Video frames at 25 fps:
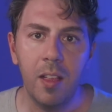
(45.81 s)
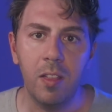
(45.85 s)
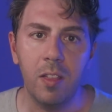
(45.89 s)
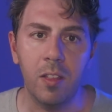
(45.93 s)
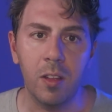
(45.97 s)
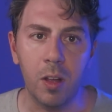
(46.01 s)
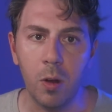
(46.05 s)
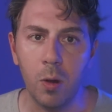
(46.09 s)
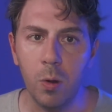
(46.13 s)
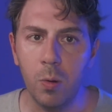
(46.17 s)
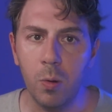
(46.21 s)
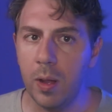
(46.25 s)

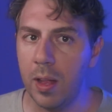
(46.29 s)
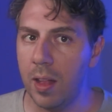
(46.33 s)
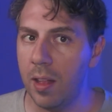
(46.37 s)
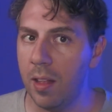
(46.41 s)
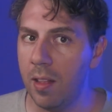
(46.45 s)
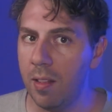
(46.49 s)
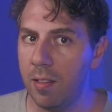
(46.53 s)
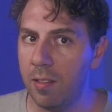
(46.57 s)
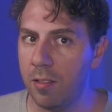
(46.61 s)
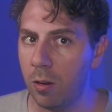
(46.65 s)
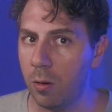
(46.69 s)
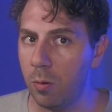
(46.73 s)
The goal
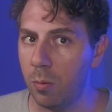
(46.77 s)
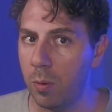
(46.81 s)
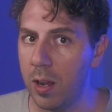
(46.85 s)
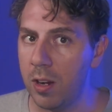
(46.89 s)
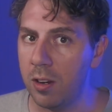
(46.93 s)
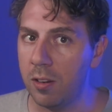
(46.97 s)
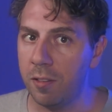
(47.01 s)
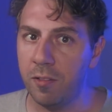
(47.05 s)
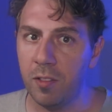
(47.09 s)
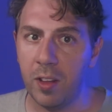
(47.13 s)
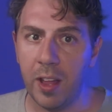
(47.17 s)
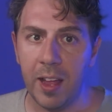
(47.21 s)
is to
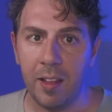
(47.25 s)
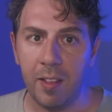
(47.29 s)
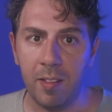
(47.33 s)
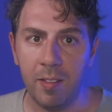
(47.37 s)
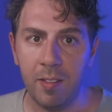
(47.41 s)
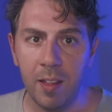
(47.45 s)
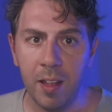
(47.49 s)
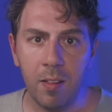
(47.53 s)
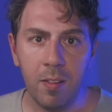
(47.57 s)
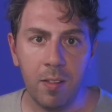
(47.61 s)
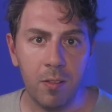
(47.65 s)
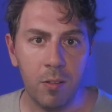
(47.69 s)
reach flag
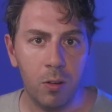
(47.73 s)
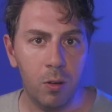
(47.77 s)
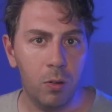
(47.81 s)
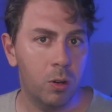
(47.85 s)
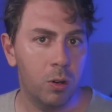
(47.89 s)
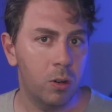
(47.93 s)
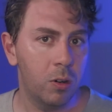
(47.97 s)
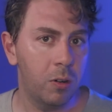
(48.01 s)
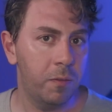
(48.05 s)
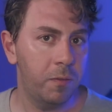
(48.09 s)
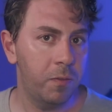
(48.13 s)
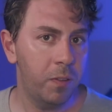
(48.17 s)
6
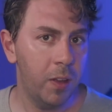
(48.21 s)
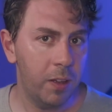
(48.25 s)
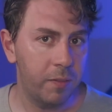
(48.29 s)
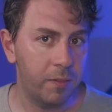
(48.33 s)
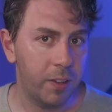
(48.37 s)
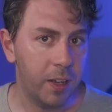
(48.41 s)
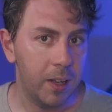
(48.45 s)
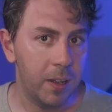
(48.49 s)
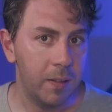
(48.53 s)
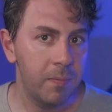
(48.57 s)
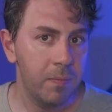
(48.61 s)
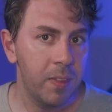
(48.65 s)
or
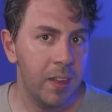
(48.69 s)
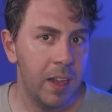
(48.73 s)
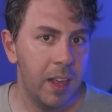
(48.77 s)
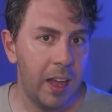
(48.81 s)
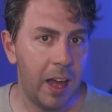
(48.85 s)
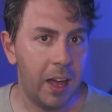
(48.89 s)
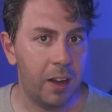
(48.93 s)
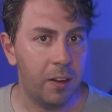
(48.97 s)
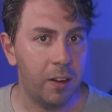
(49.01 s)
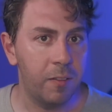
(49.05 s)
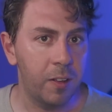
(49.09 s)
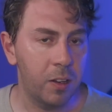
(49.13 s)
further,
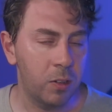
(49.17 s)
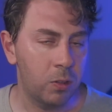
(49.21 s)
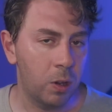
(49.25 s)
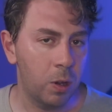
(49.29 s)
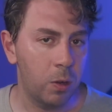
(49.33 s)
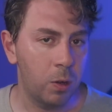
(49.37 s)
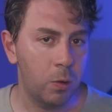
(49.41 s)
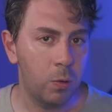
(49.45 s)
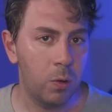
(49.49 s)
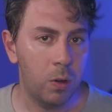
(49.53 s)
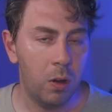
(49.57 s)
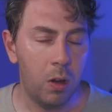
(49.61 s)
out of a
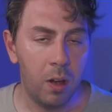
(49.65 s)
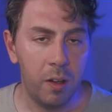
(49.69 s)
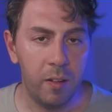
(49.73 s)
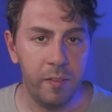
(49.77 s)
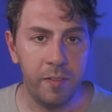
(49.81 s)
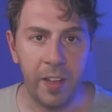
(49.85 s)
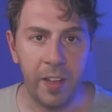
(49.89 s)
total of